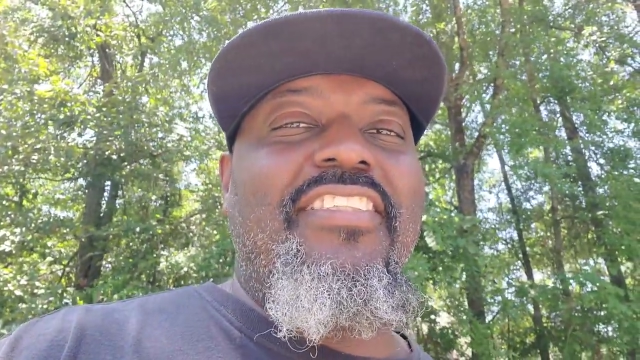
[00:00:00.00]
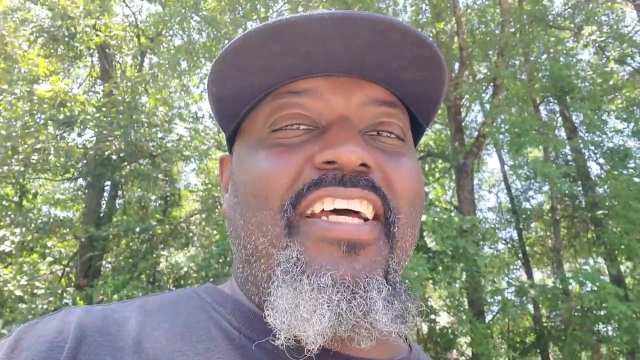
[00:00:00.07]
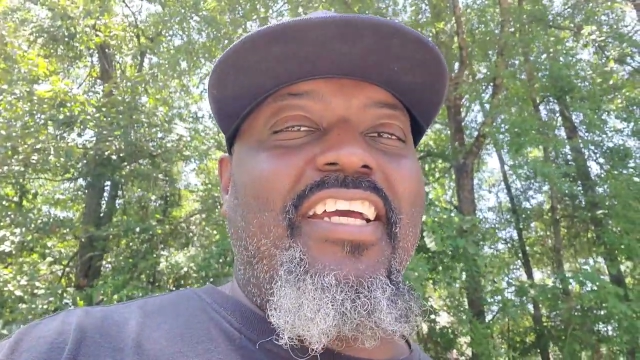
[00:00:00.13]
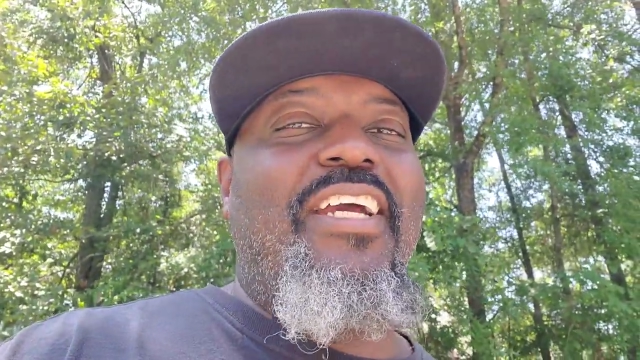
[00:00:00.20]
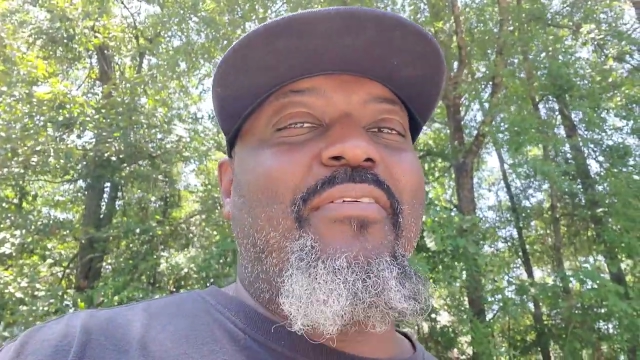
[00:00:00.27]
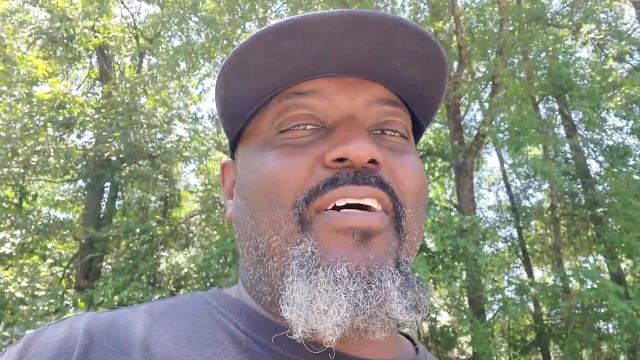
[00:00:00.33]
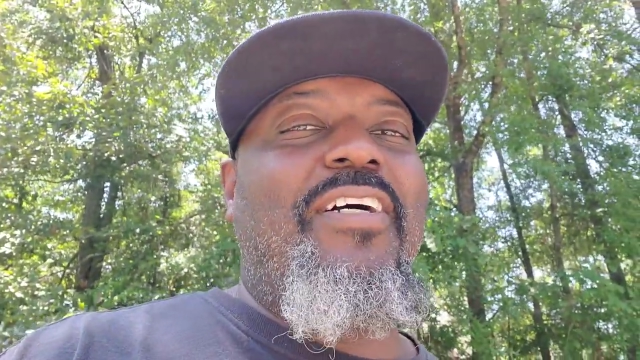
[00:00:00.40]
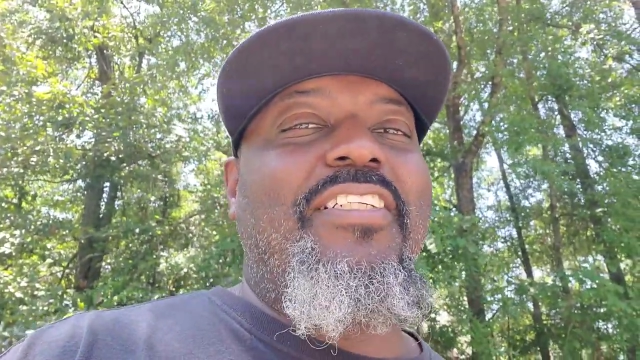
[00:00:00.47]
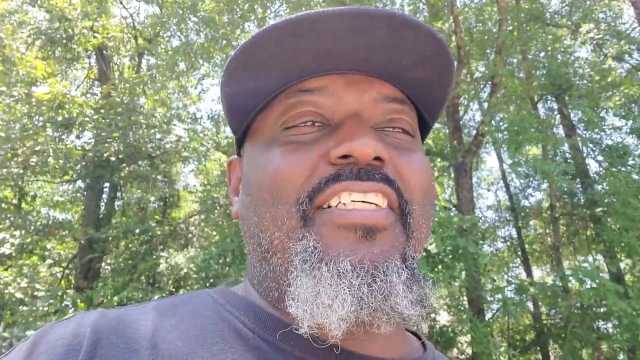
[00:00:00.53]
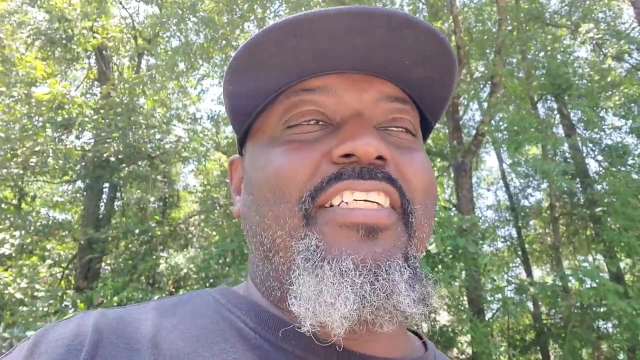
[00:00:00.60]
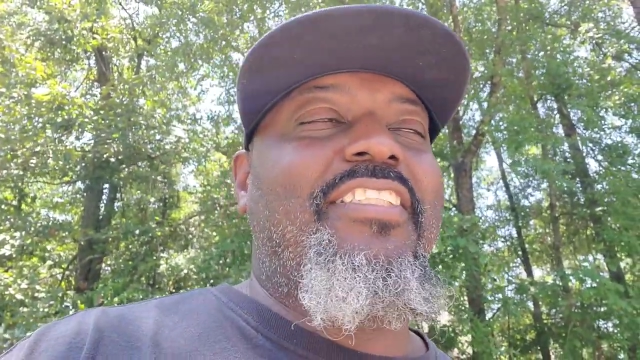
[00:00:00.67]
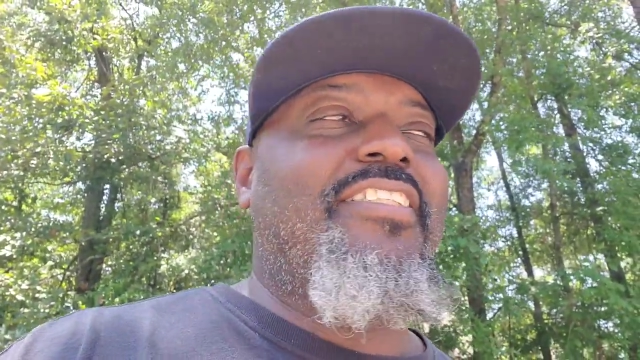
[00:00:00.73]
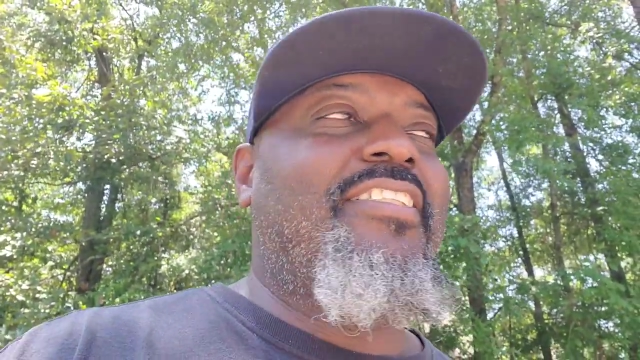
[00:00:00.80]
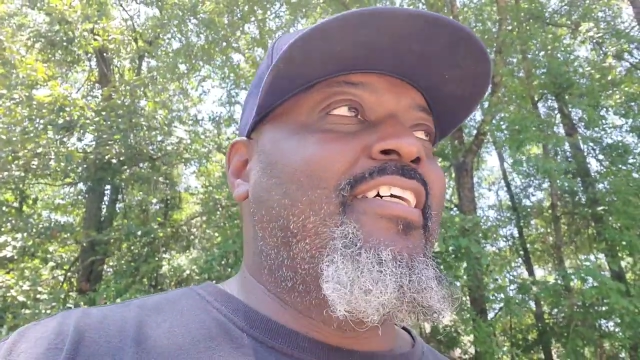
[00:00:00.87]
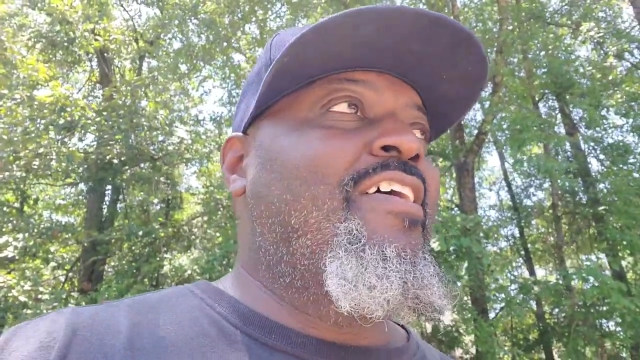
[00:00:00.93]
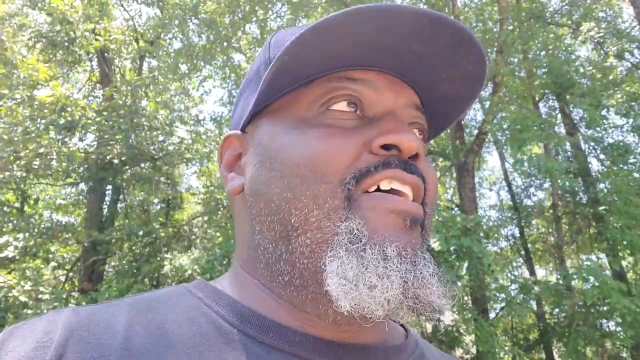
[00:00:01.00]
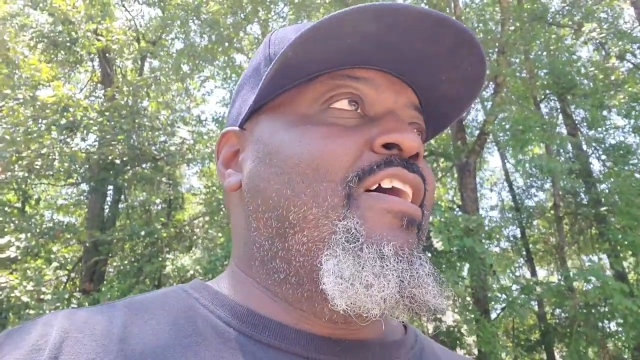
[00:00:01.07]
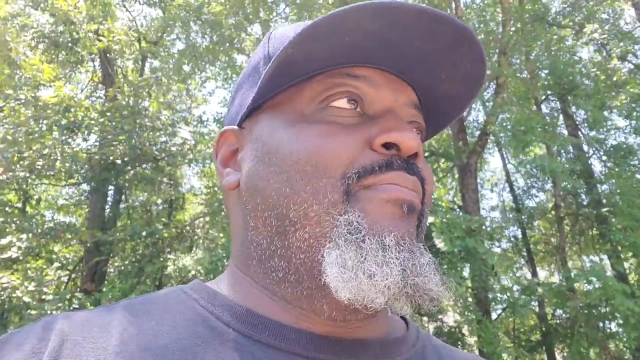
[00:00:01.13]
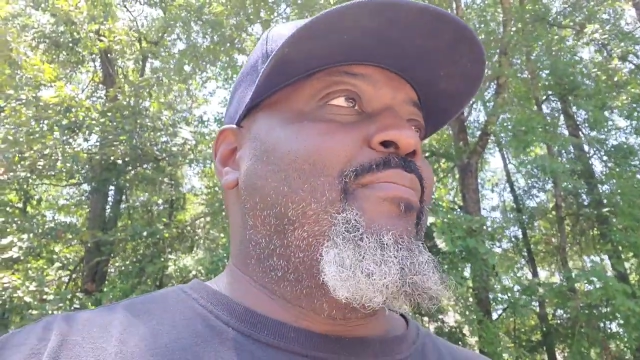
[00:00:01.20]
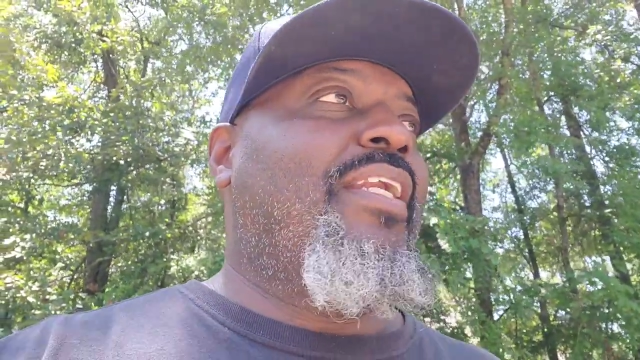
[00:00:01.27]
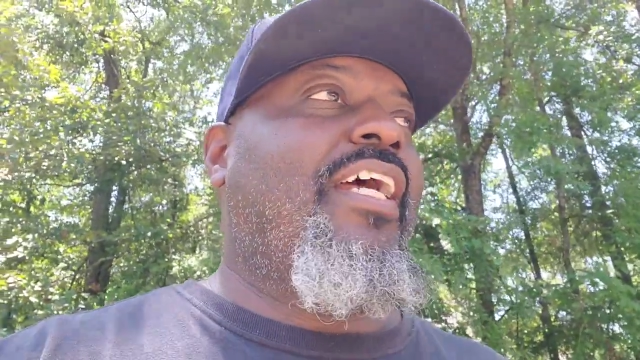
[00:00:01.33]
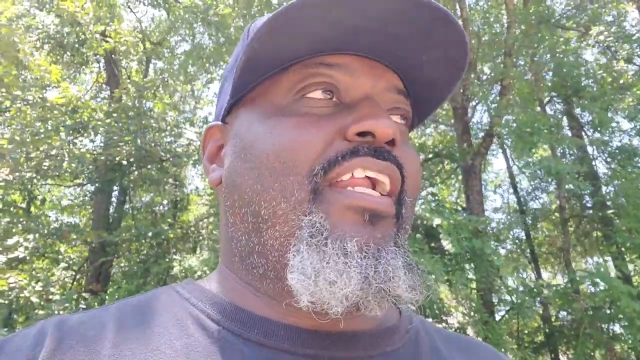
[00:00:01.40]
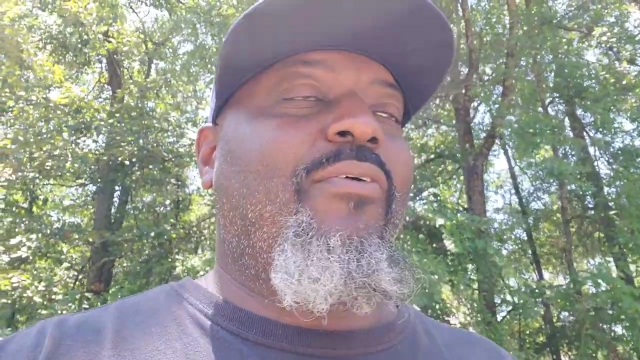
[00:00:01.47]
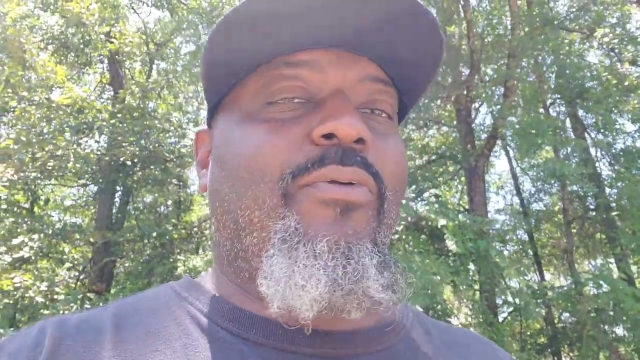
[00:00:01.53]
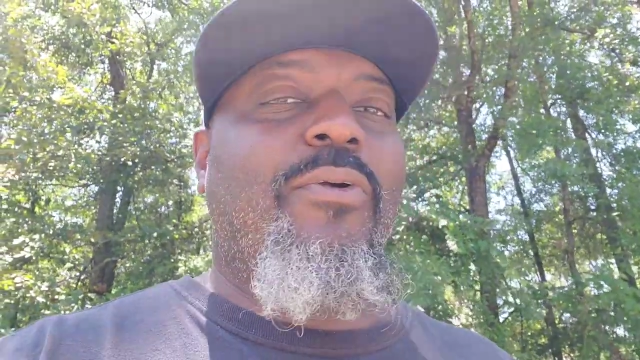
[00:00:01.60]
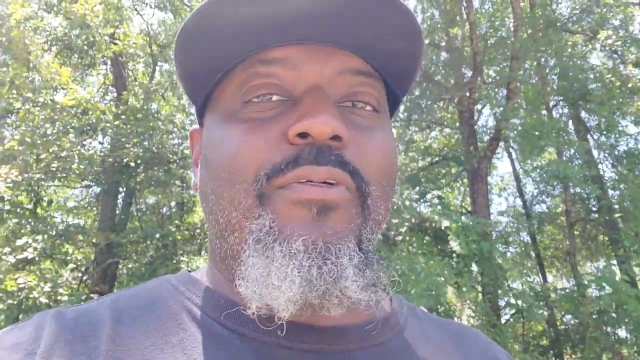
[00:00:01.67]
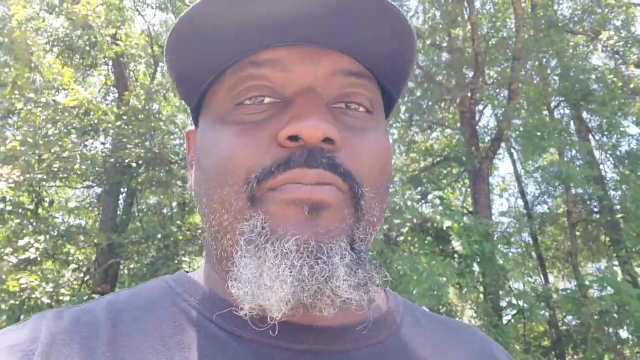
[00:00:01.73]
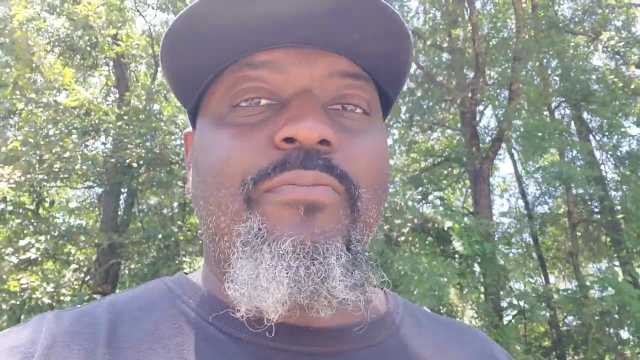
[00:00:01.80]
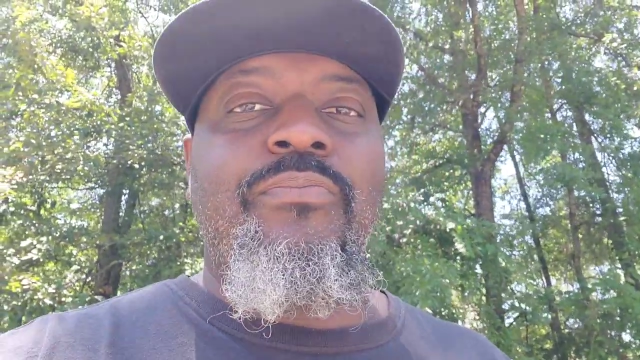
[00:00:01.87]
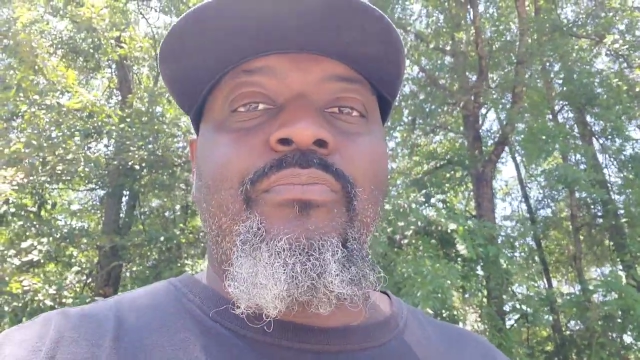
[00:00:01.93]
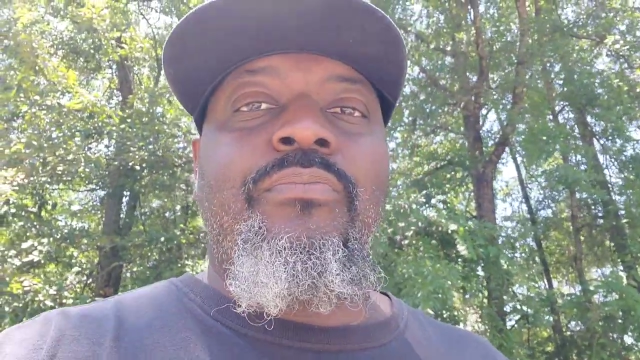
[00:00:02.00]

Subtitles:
I am Unc Diesel, but that'll work.